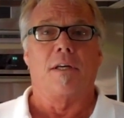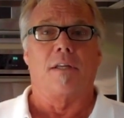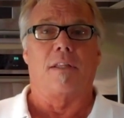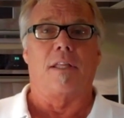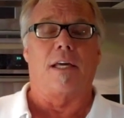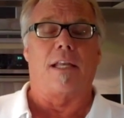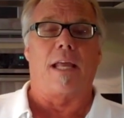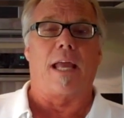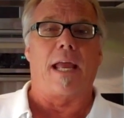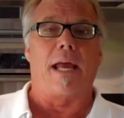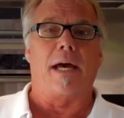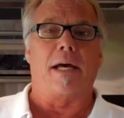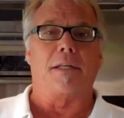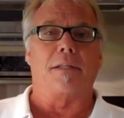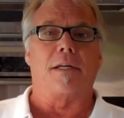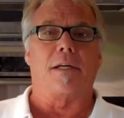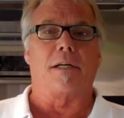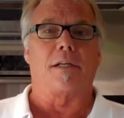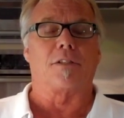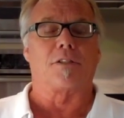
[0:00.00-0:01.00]
that
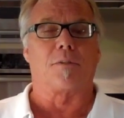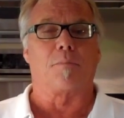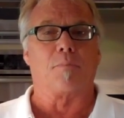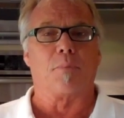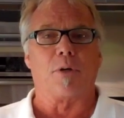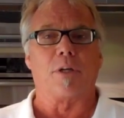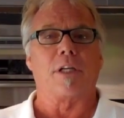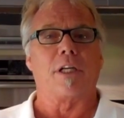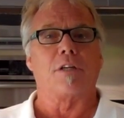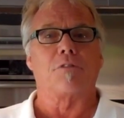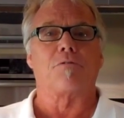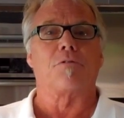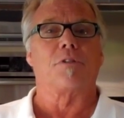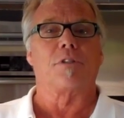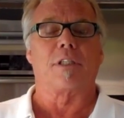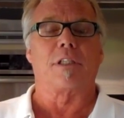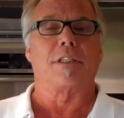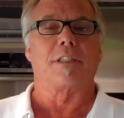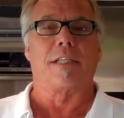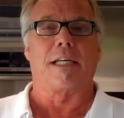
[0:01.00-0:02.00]
had some pretty
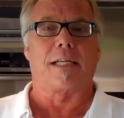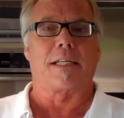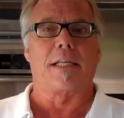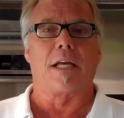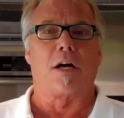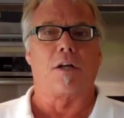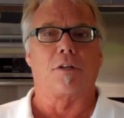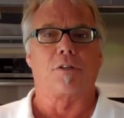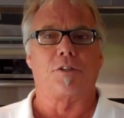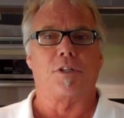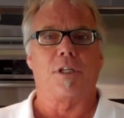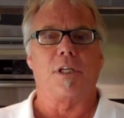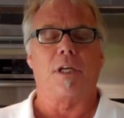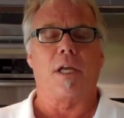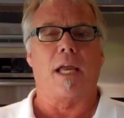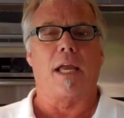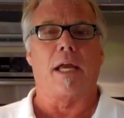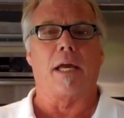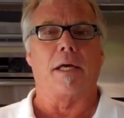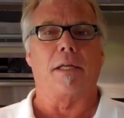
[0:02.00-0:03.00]
interesting
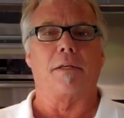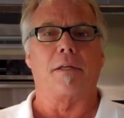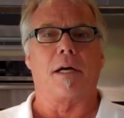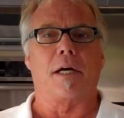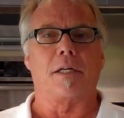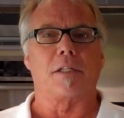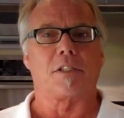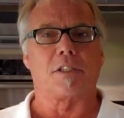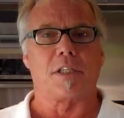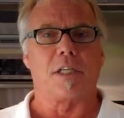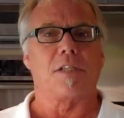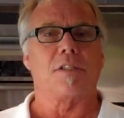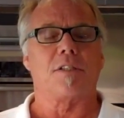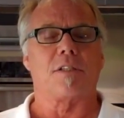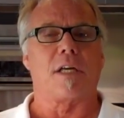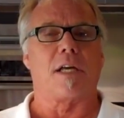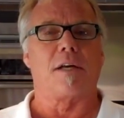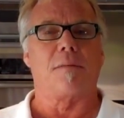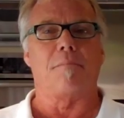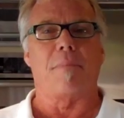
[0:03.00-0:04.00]
technology, and since
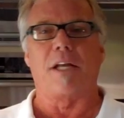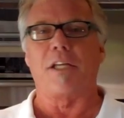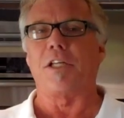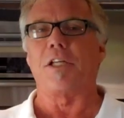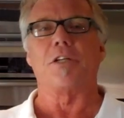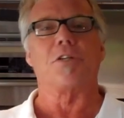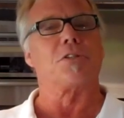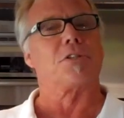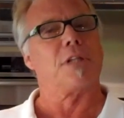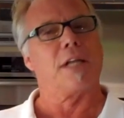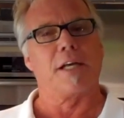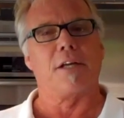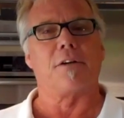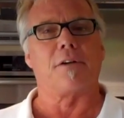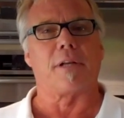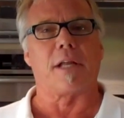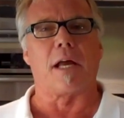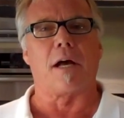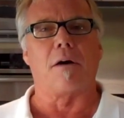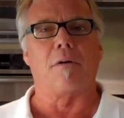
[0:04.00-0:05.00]
then, many years later
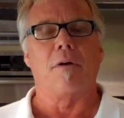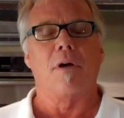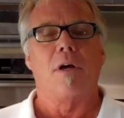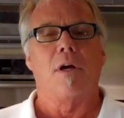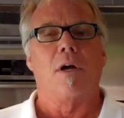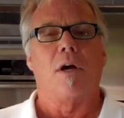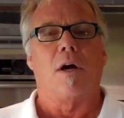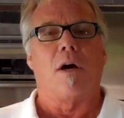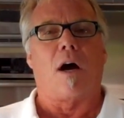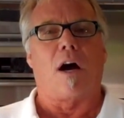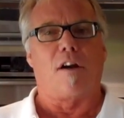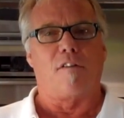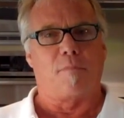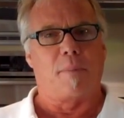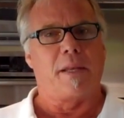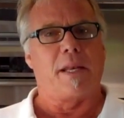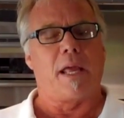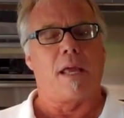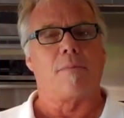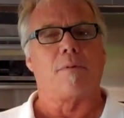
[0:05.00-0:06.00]
now, I've
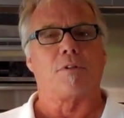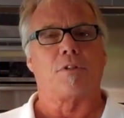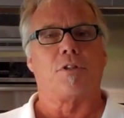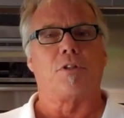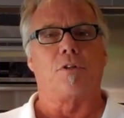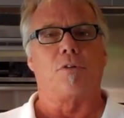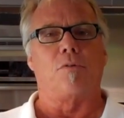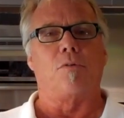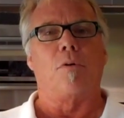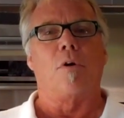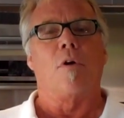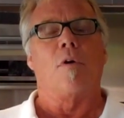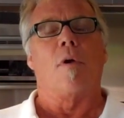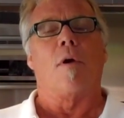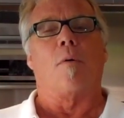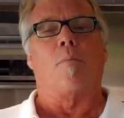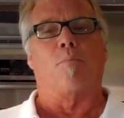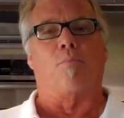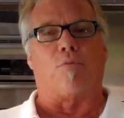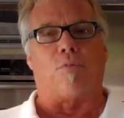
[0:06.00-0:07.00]
been able to
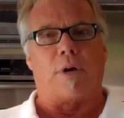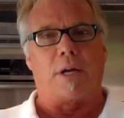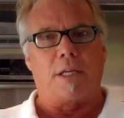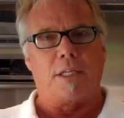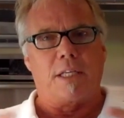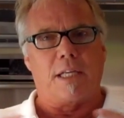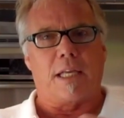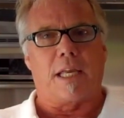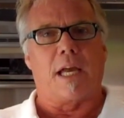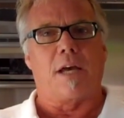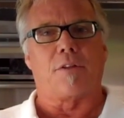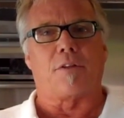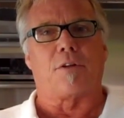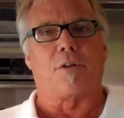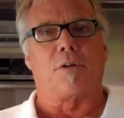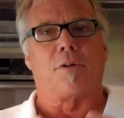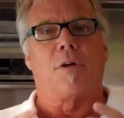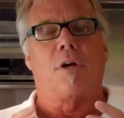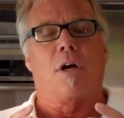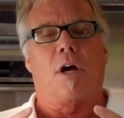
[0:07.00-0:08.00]
bring
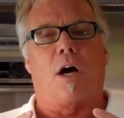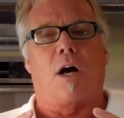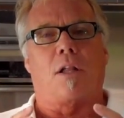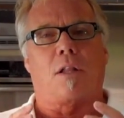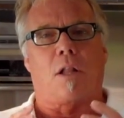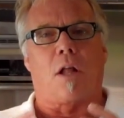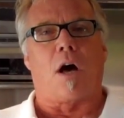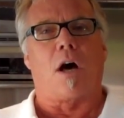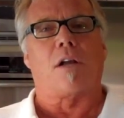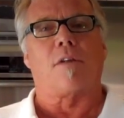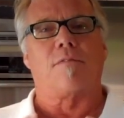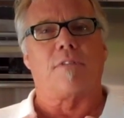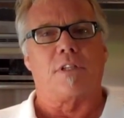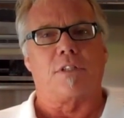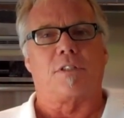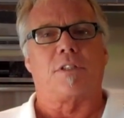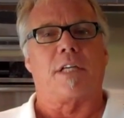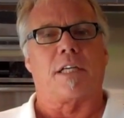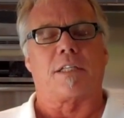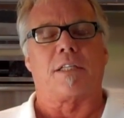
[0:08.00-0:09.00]
together a lot of
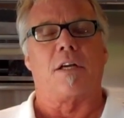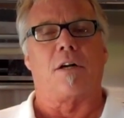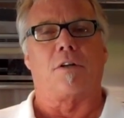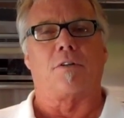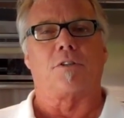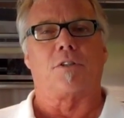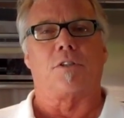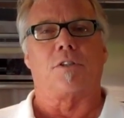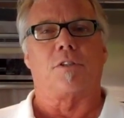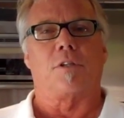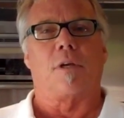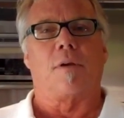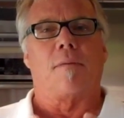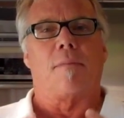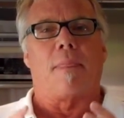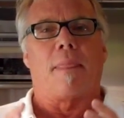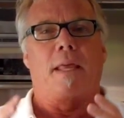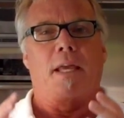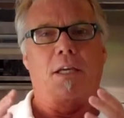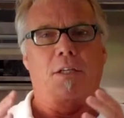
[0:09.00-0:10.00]
these technologies
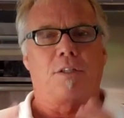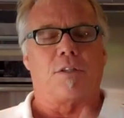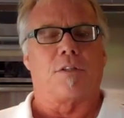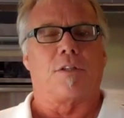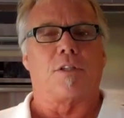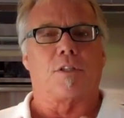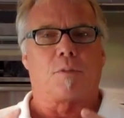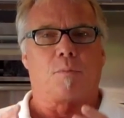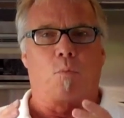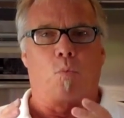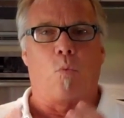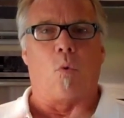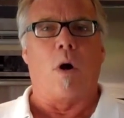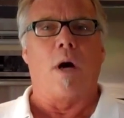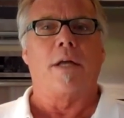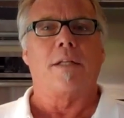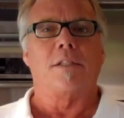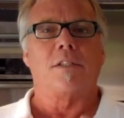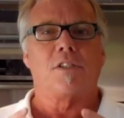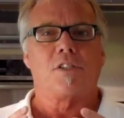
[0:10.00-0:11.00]
into this
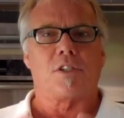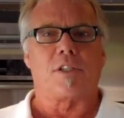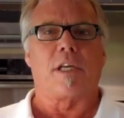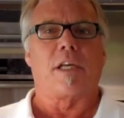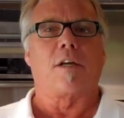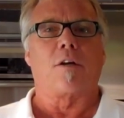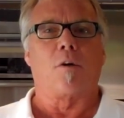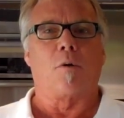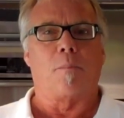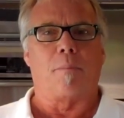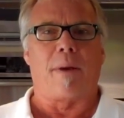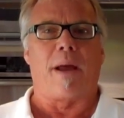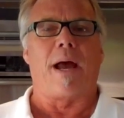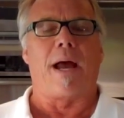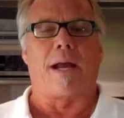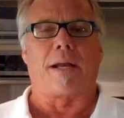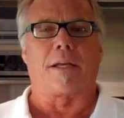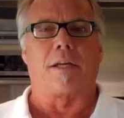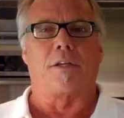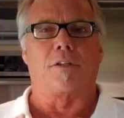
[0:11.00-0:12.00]
one single
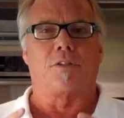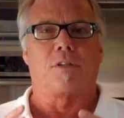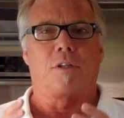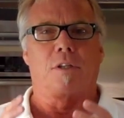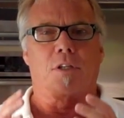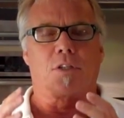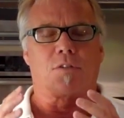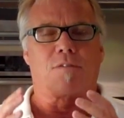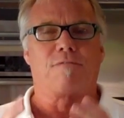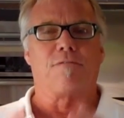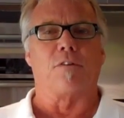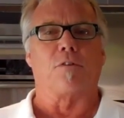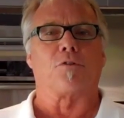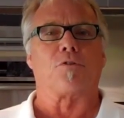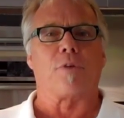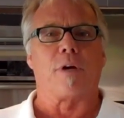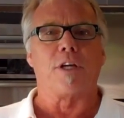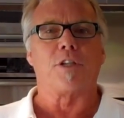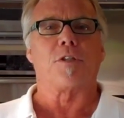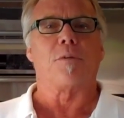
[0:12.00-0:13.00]
package, in this
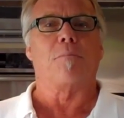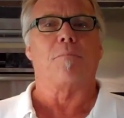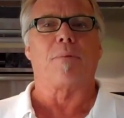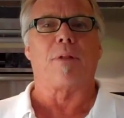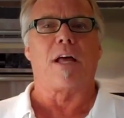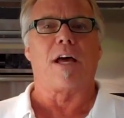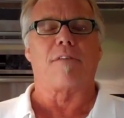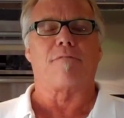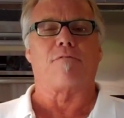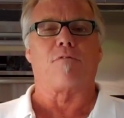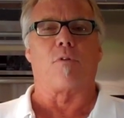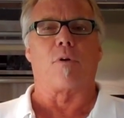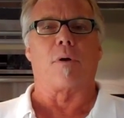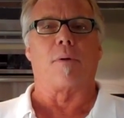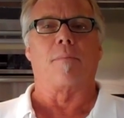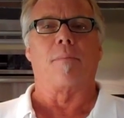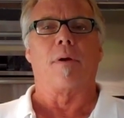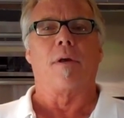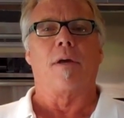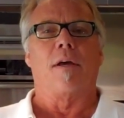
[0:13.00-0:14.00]
filtration platform
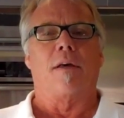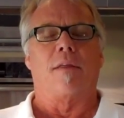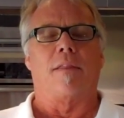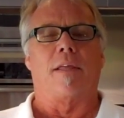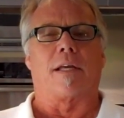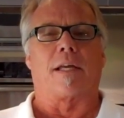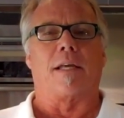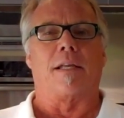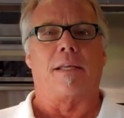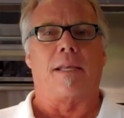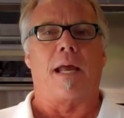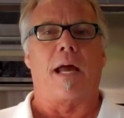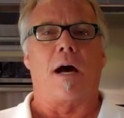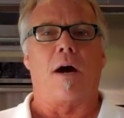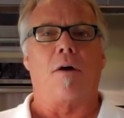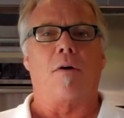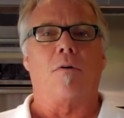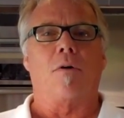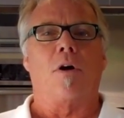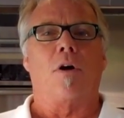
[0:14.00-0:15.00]
that can
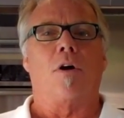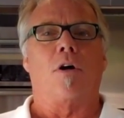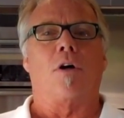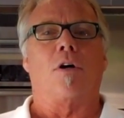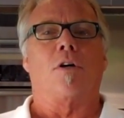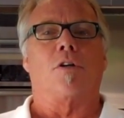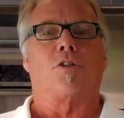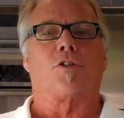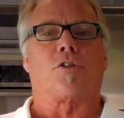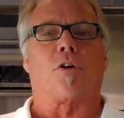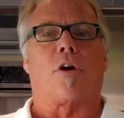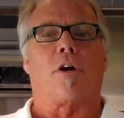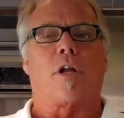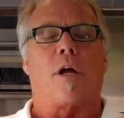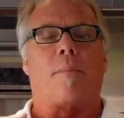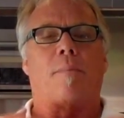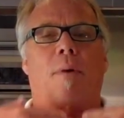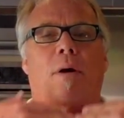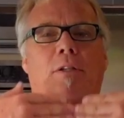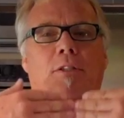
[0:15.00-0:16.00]
now start
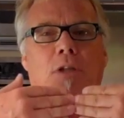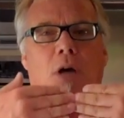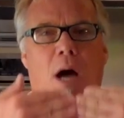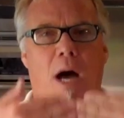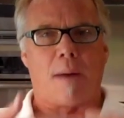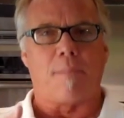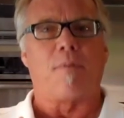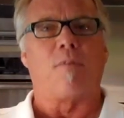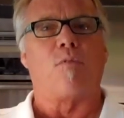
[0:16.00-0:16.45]
up on top